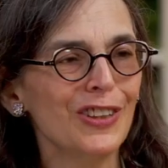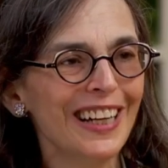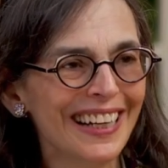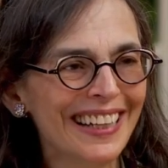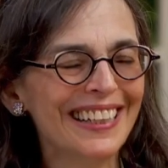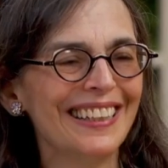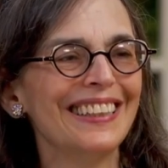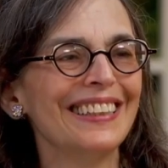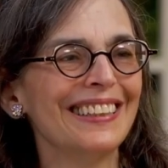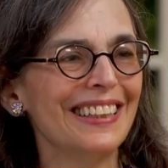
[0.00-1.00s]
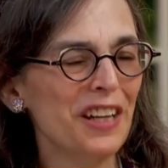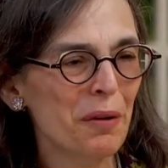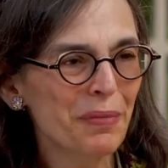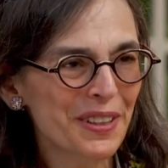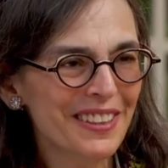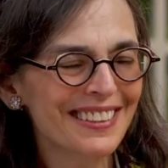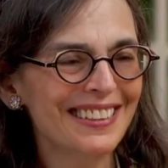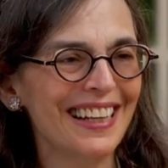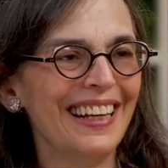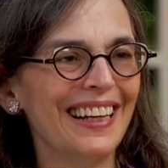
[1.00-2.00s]
like in the
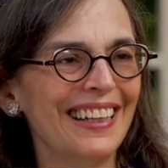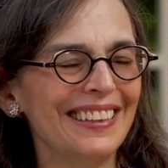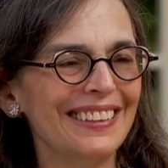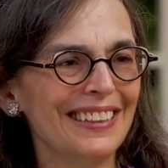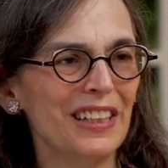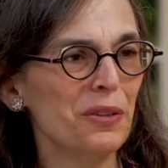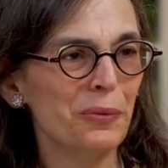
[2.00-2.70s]
numbers and uh,